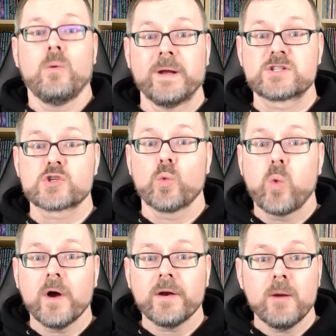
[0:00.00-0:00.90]
Alright, so
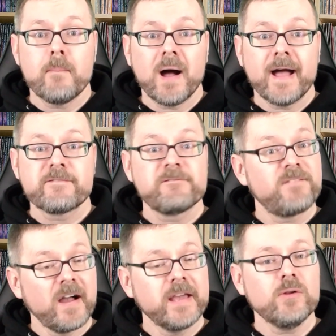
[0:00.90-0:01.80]
what are my
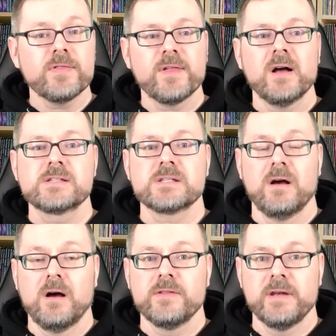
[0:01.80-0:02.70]
final thoughts
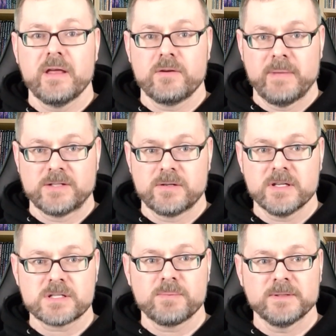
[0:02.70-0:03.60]
on the
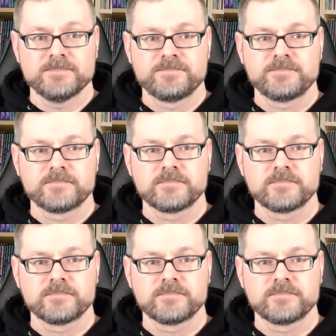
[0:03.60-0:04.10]
Nethermancer discipline?